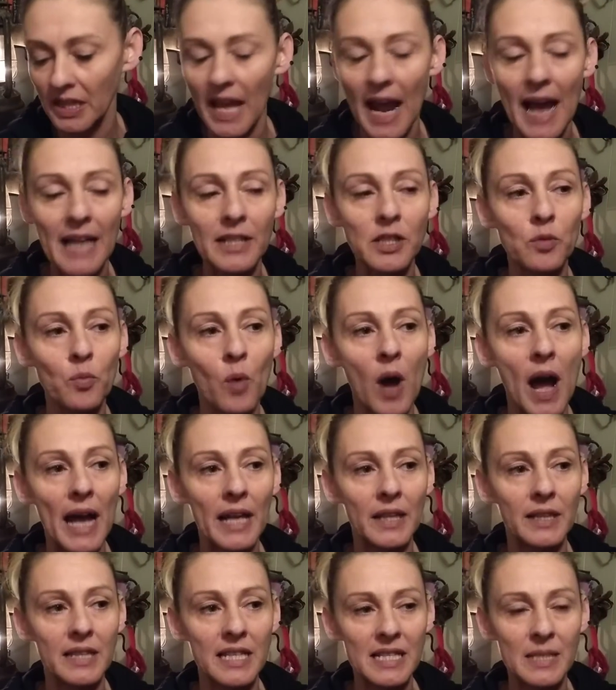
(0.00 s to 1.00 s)
That's
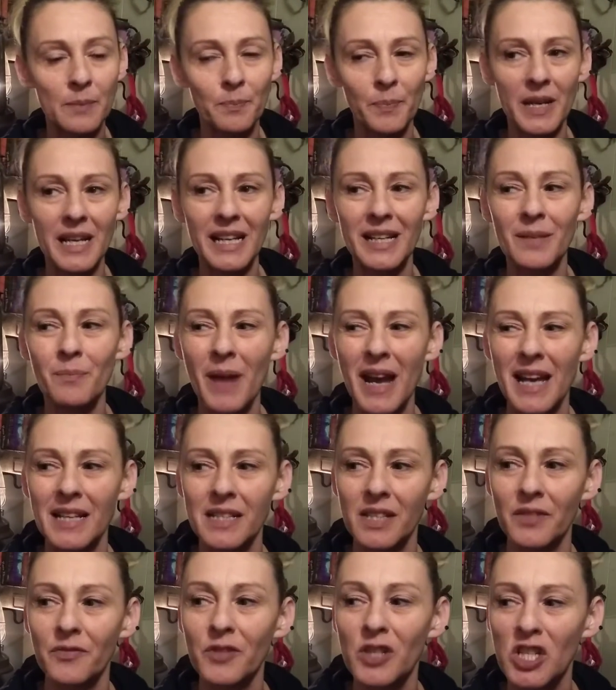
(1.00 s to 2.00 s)
why this big,
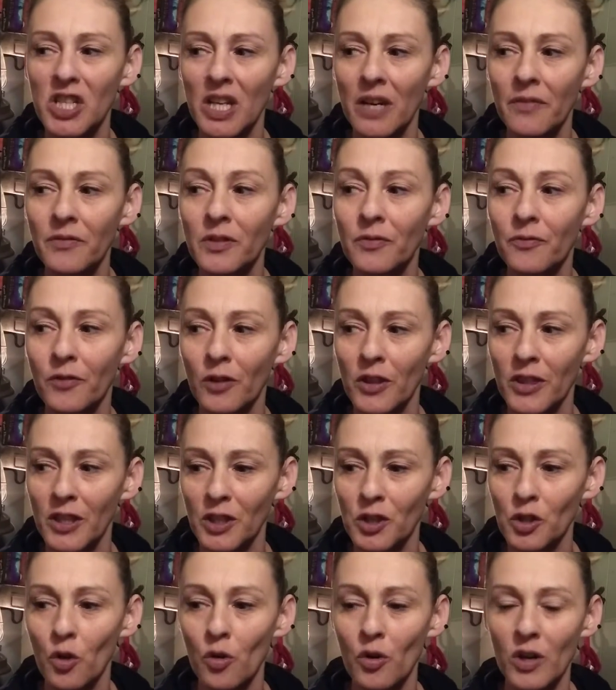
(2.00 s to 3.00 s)
massive shift for the
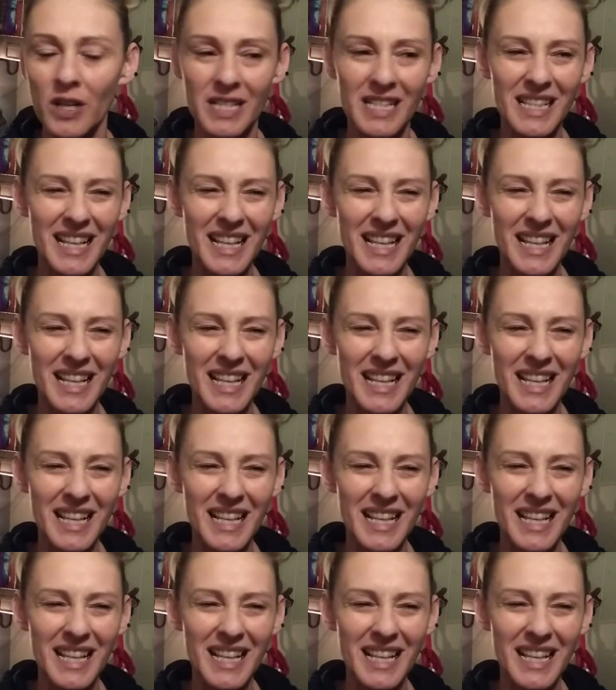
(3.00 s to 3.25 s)
Taurus,